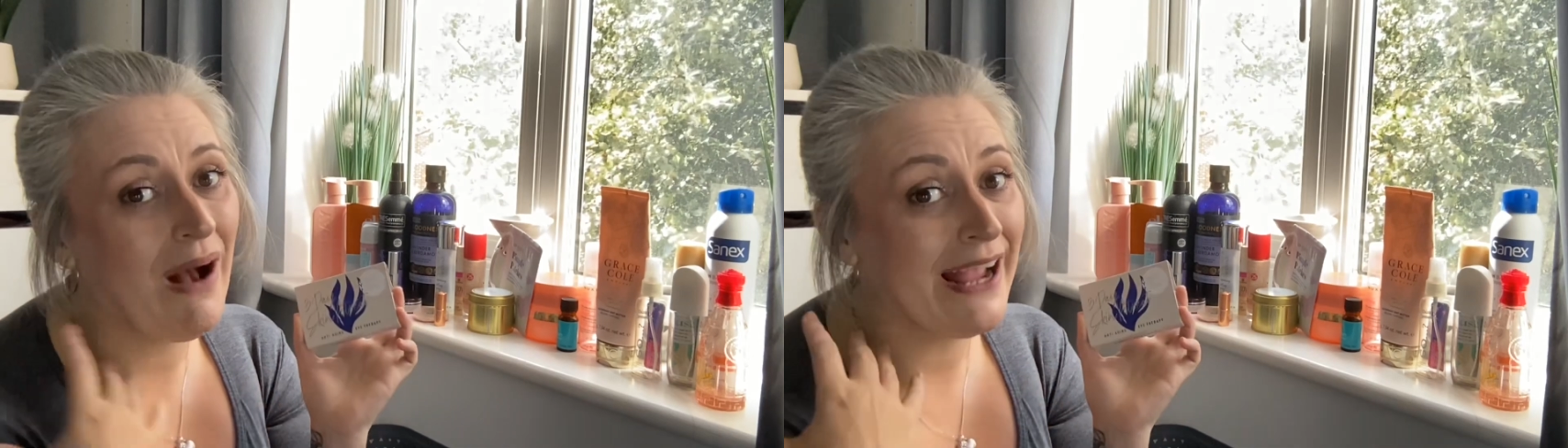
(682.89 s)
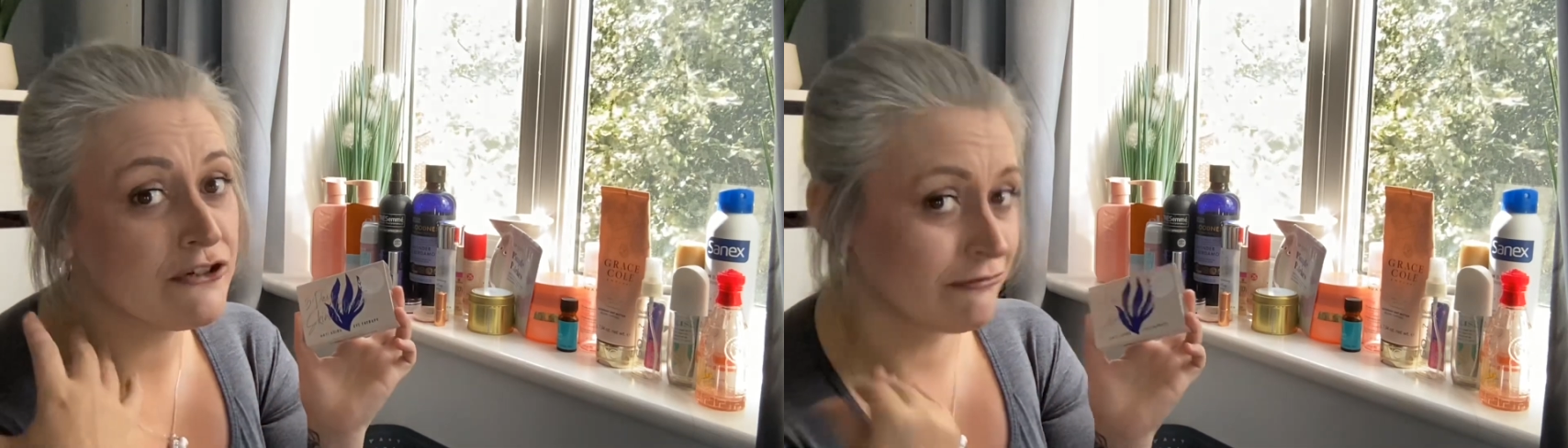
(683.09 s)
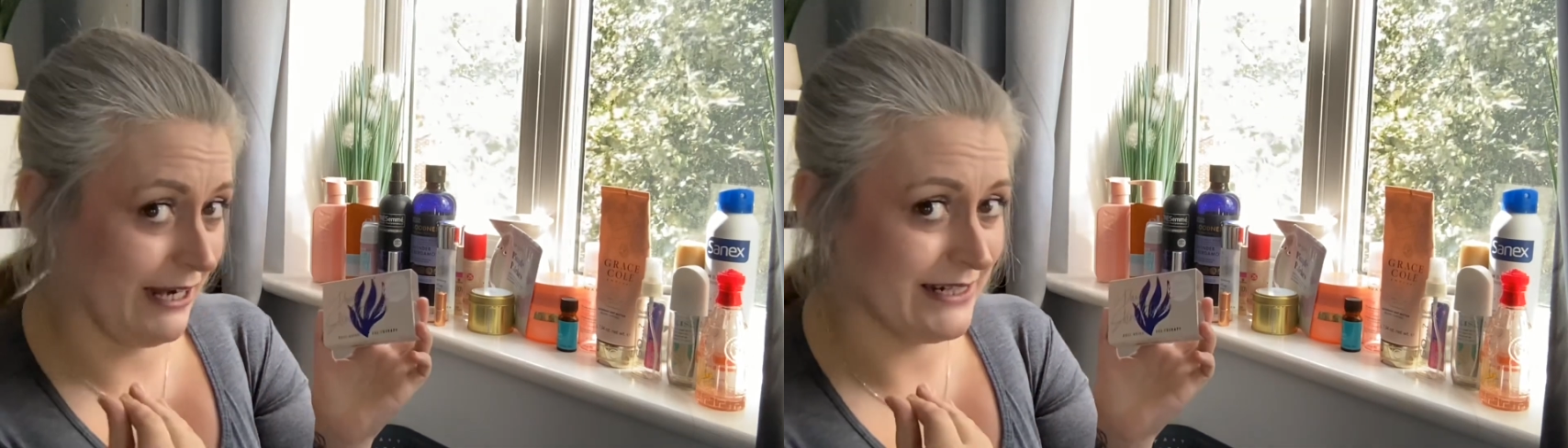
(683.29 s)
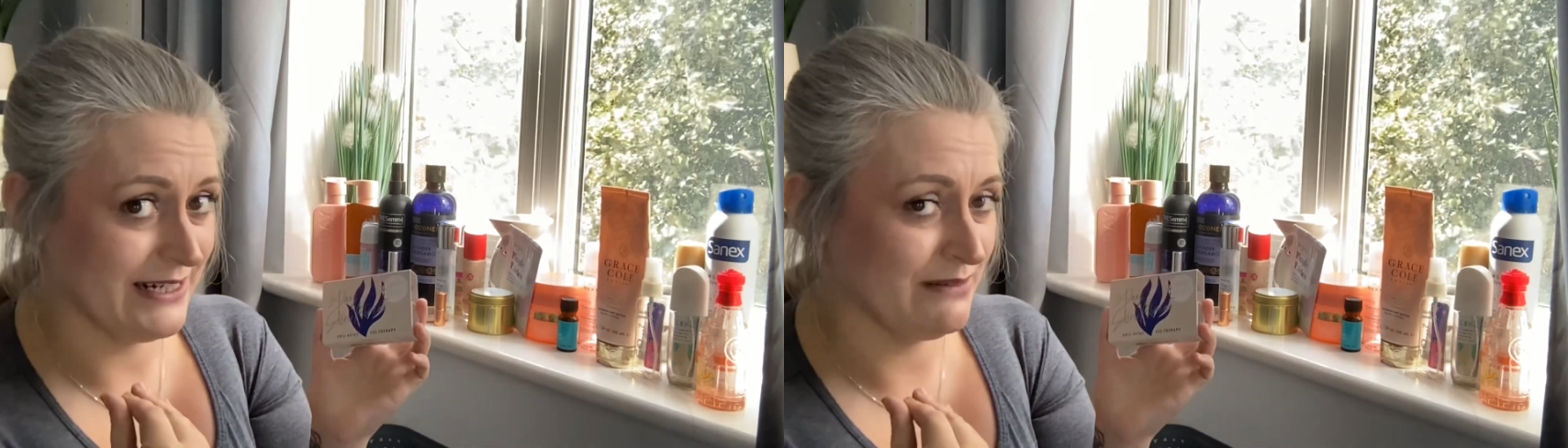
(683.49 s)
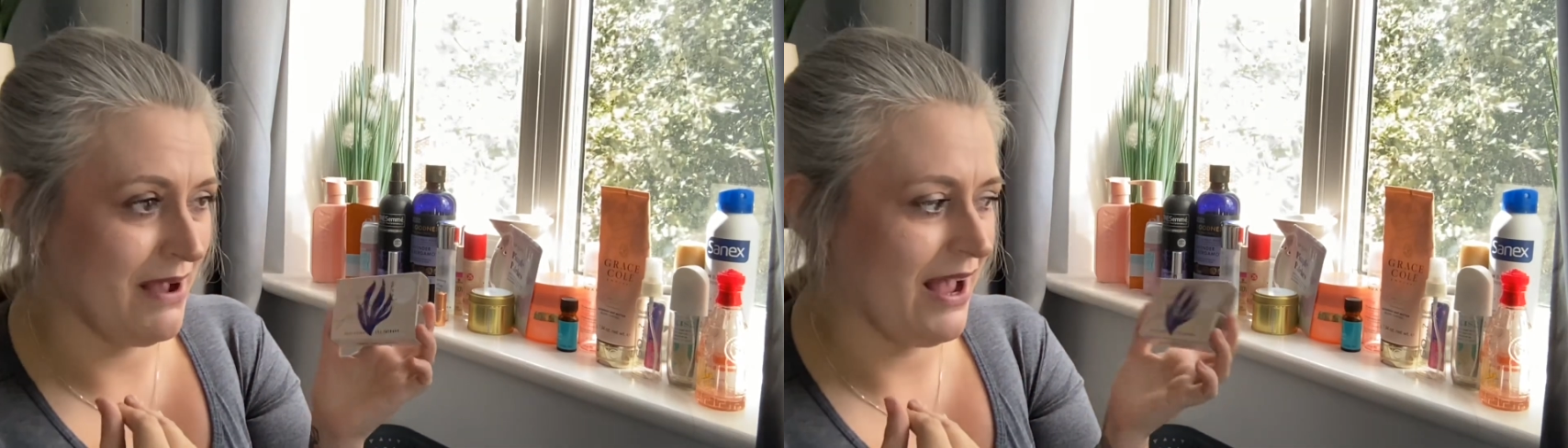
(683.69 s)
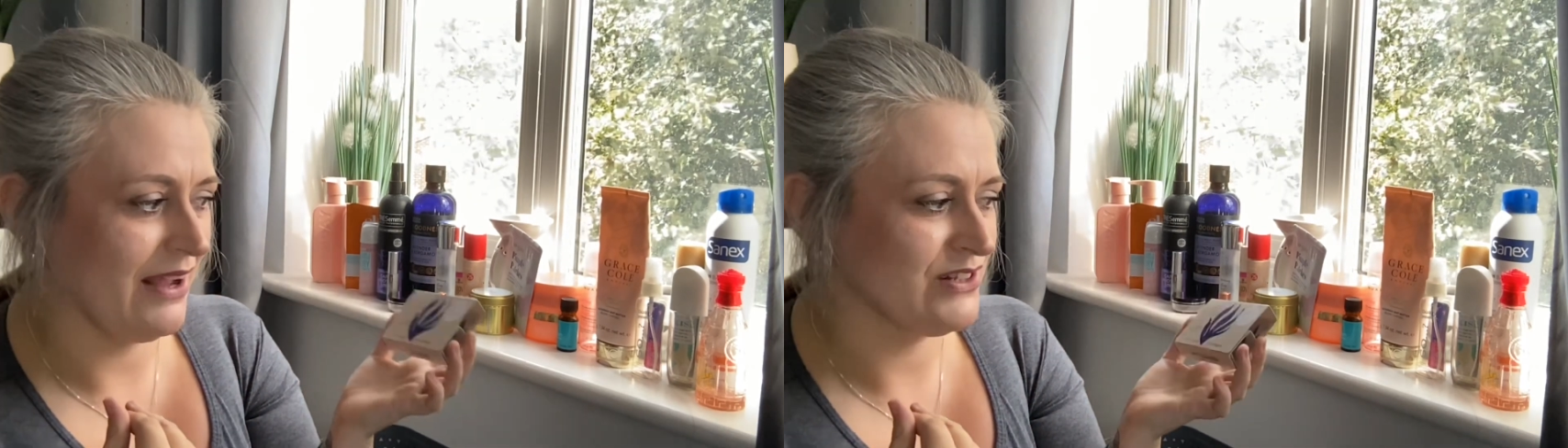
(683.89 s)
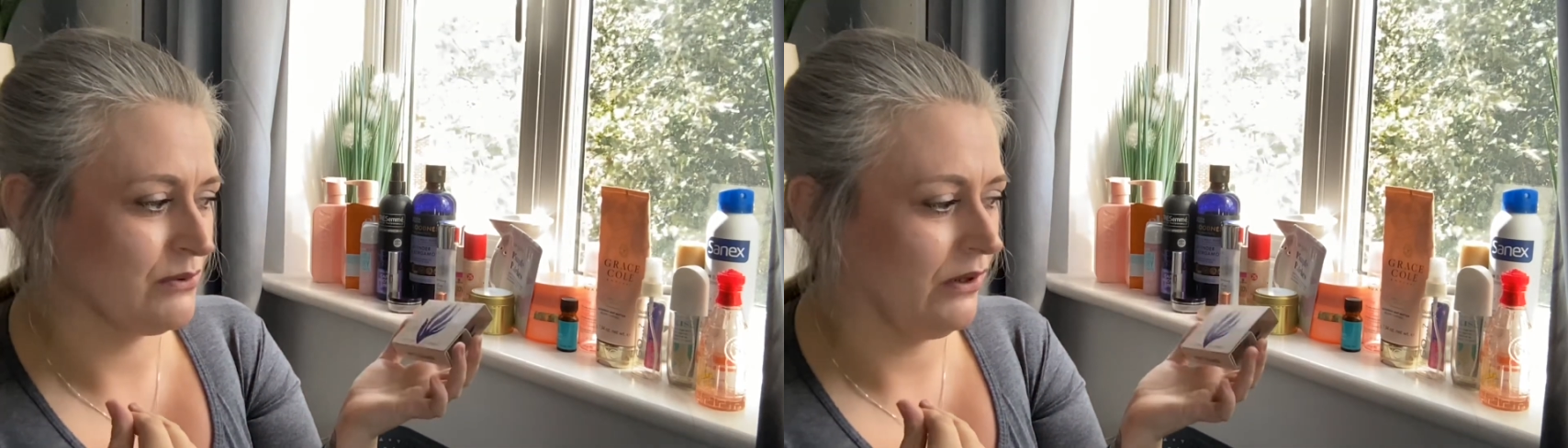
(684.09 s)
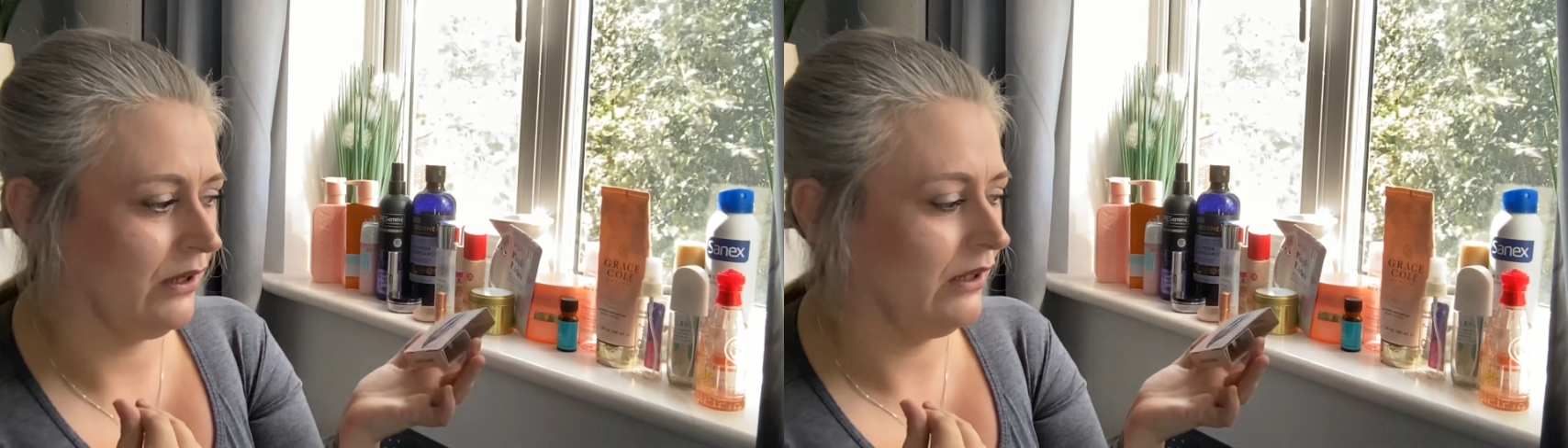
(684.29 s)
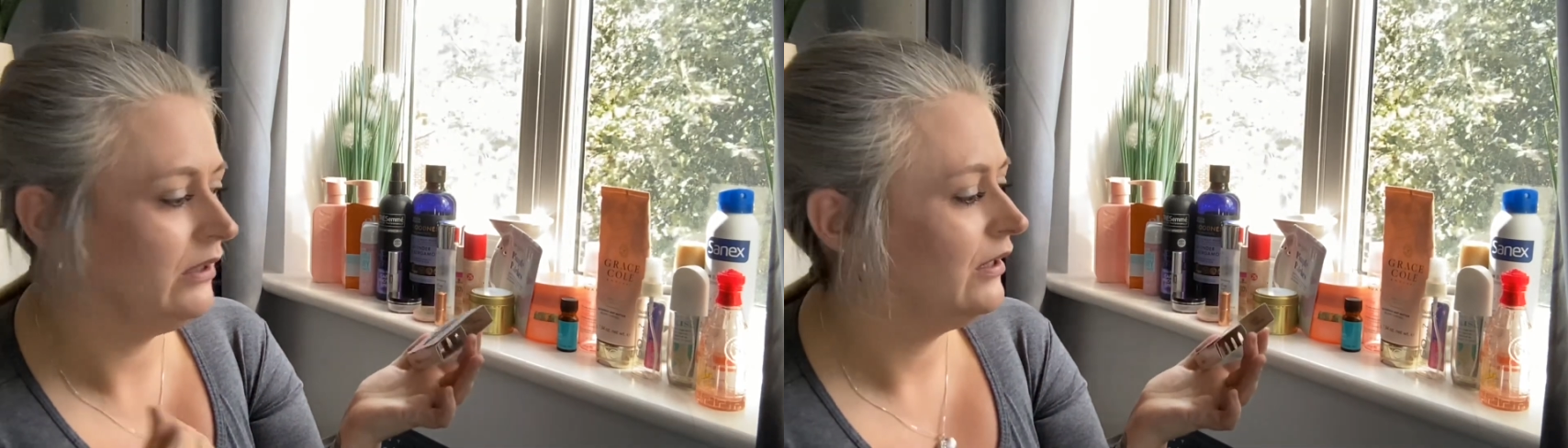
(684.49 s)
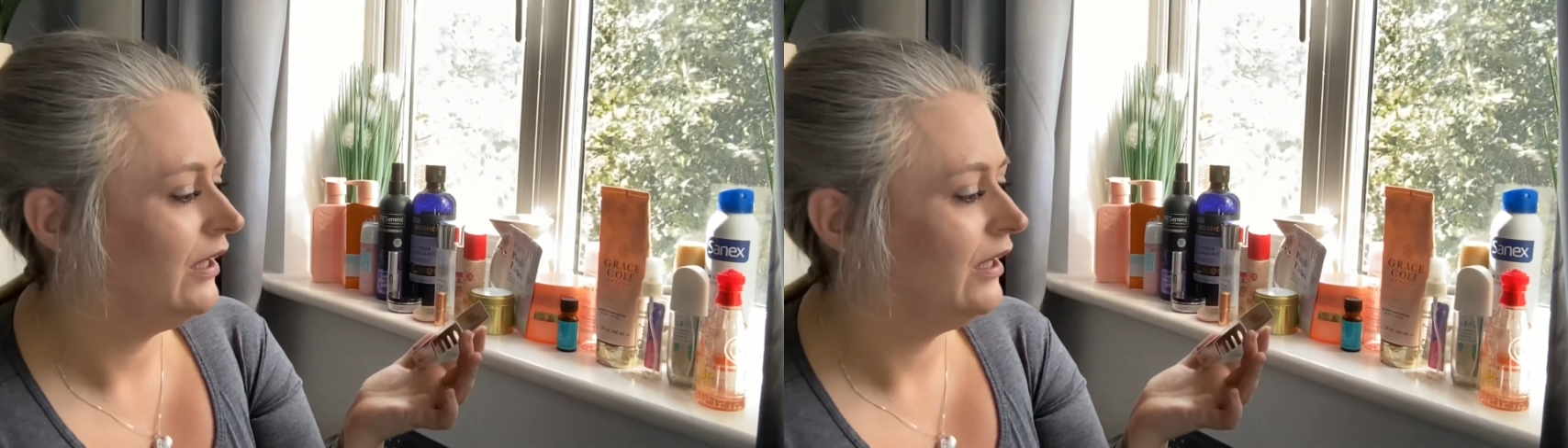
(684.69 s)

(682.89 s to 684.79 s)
hydrated my eyes were.